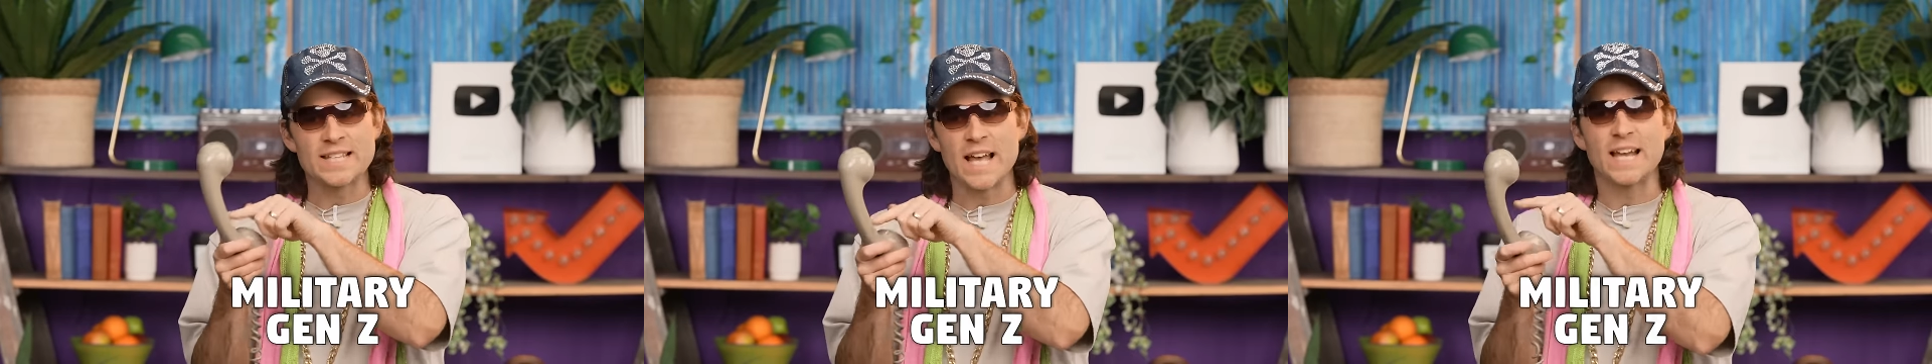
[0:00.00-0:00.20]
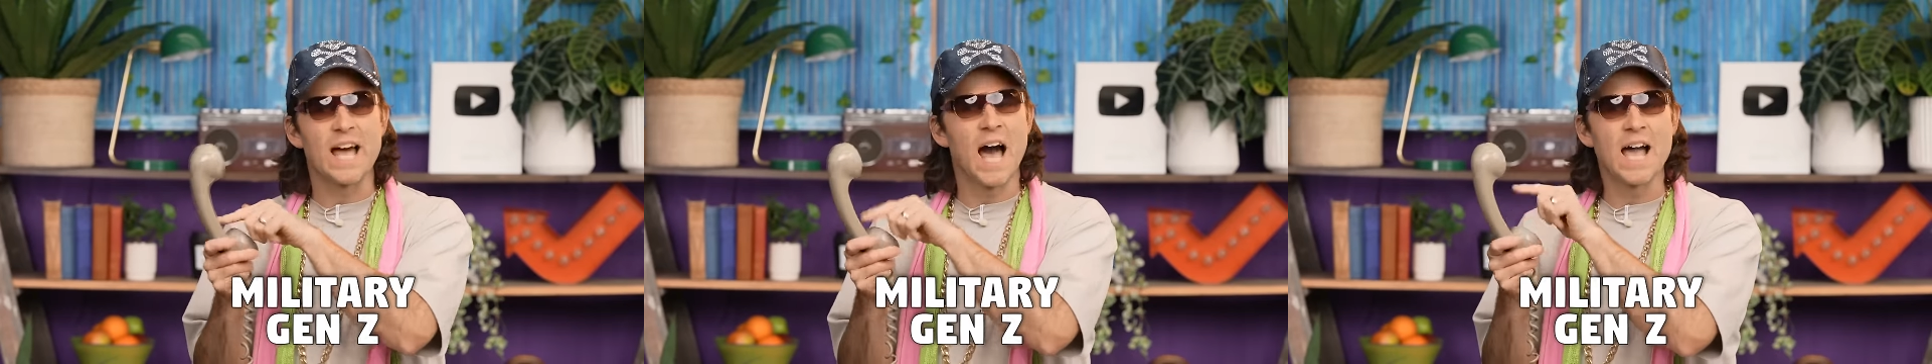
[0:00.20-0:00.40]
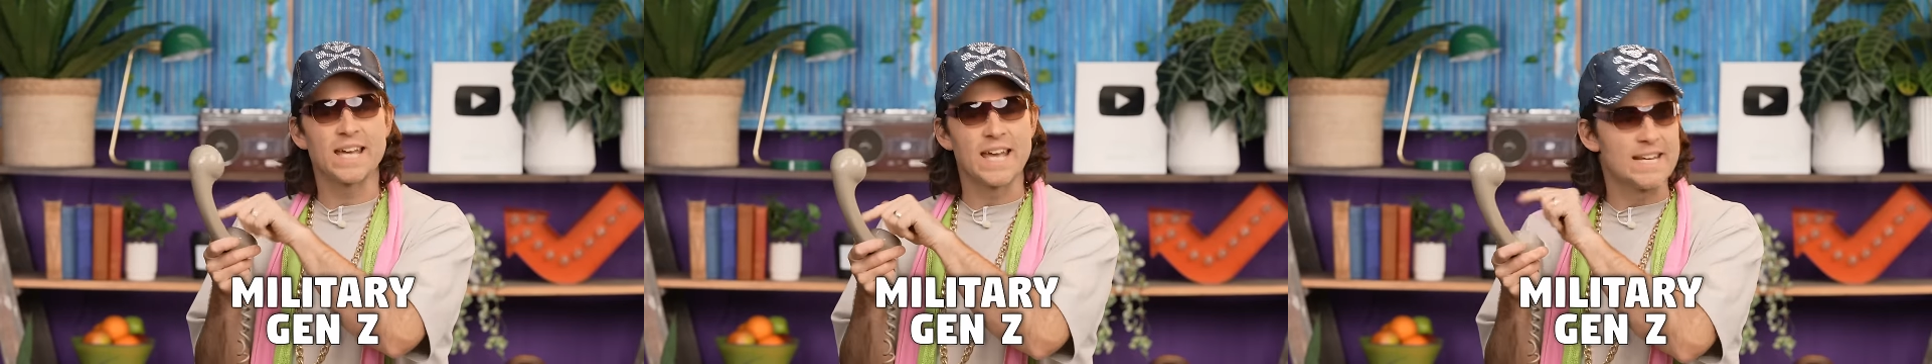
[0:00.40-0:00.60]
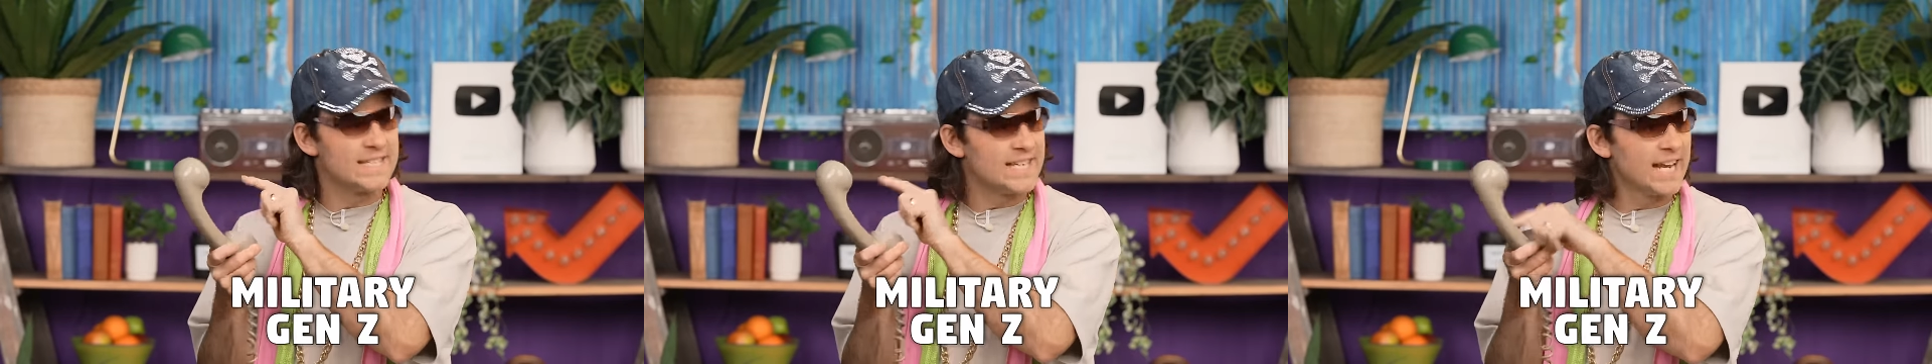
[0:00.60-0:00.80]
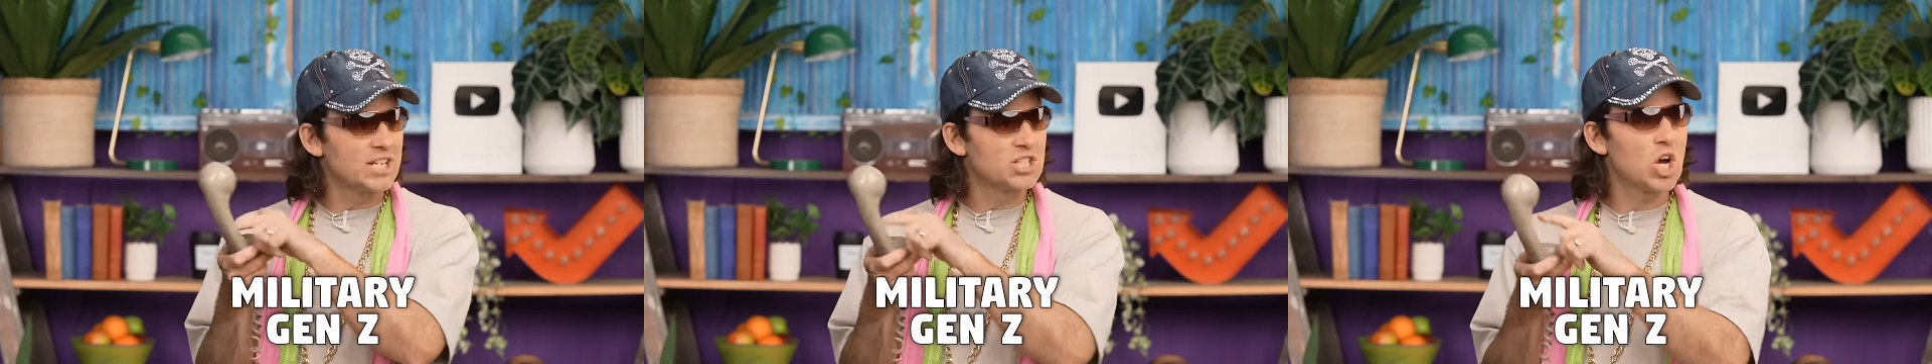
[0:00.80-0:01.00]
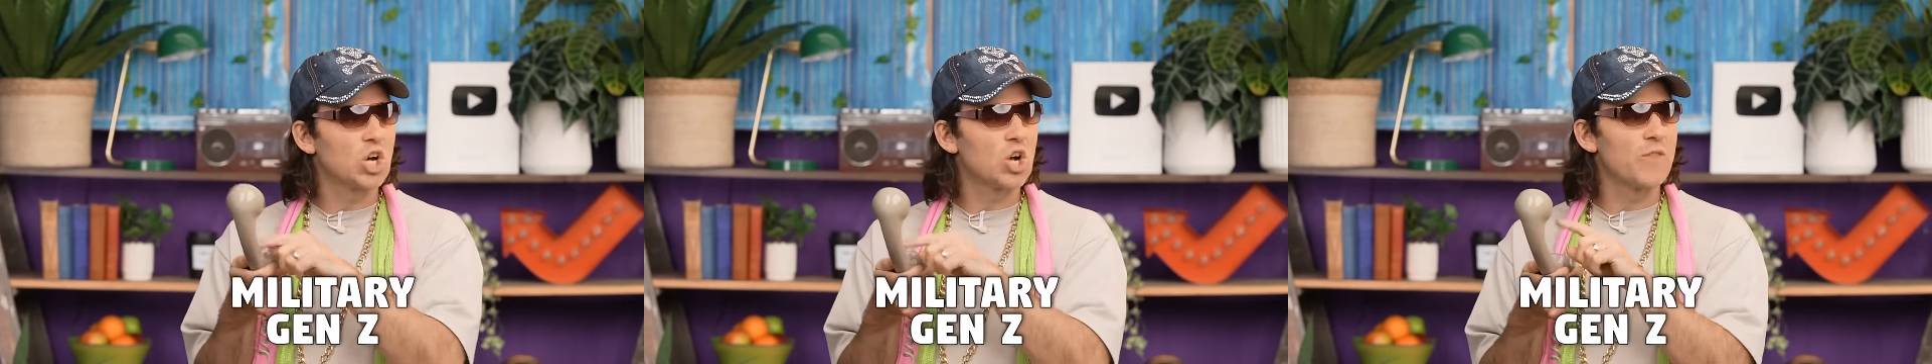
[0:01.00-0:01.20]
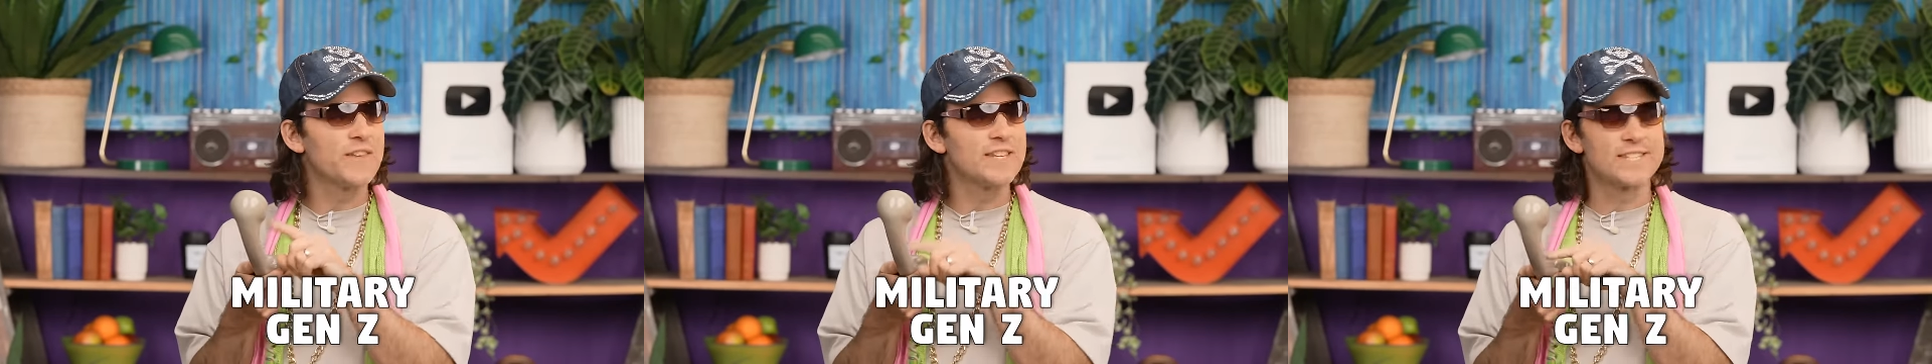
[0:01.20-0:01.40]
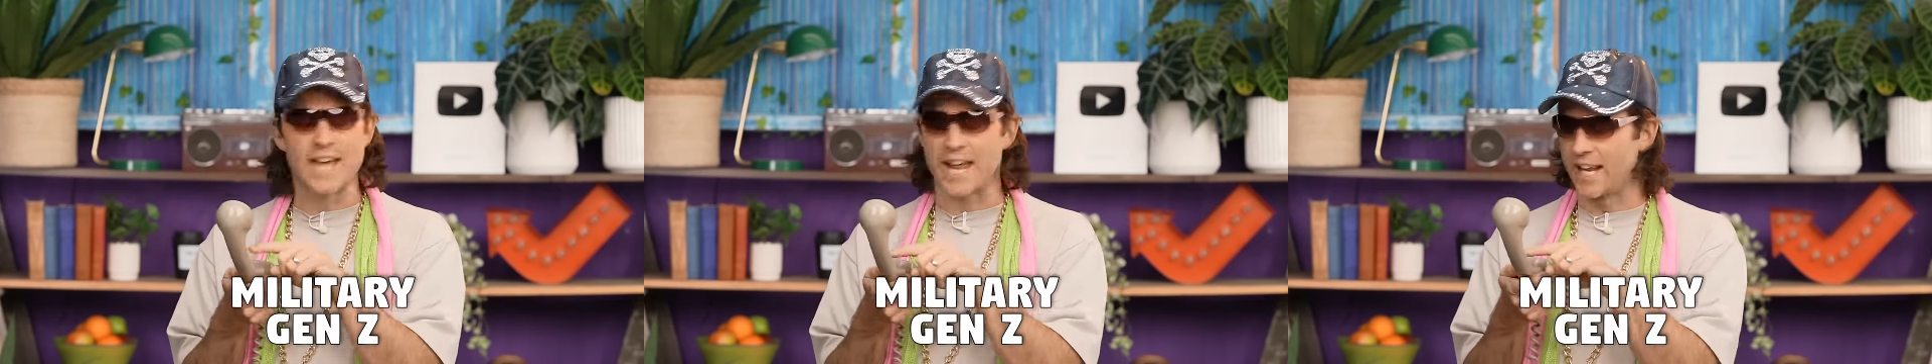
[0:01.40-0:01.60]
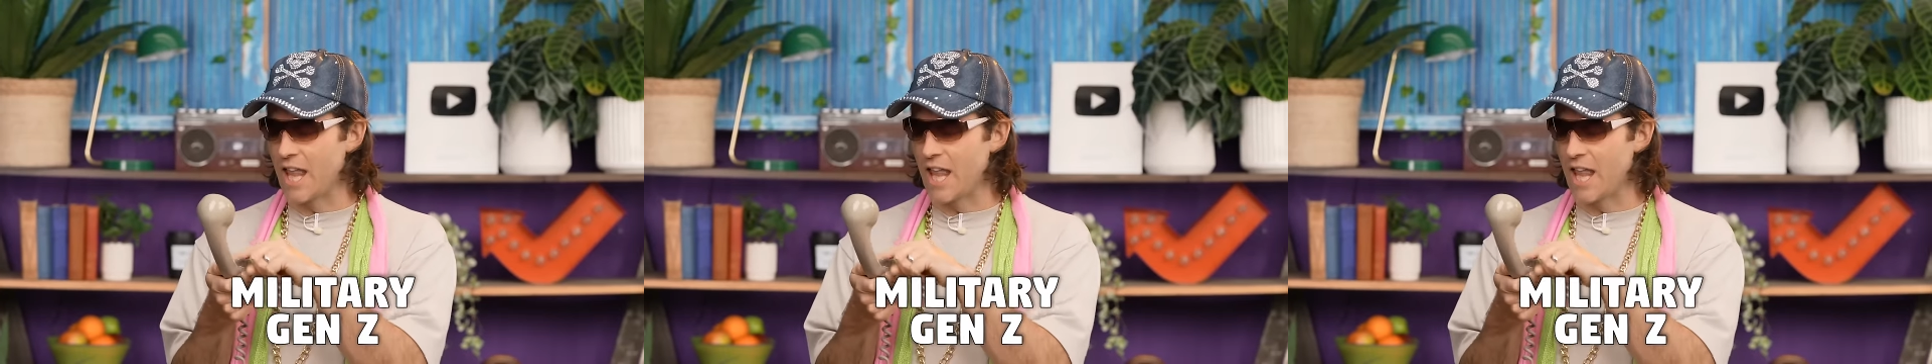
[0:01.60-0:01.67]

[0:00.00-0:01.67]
I can't get TikTok on the satellite